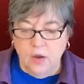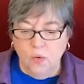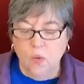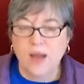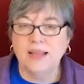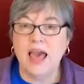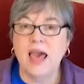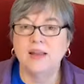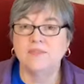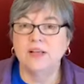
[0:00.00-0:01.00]
what
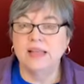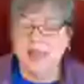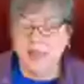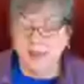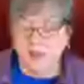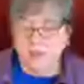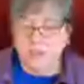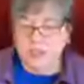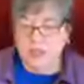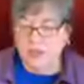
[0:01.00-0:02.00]
kind of cleaner
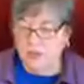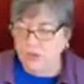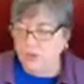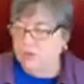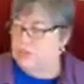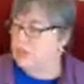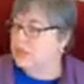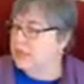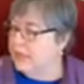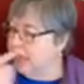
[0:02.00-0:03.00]
she can use to
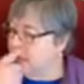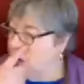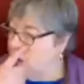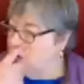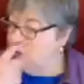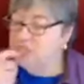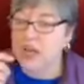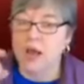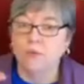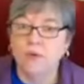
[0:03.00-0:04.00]
clean
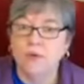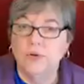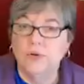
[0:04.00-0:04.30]
her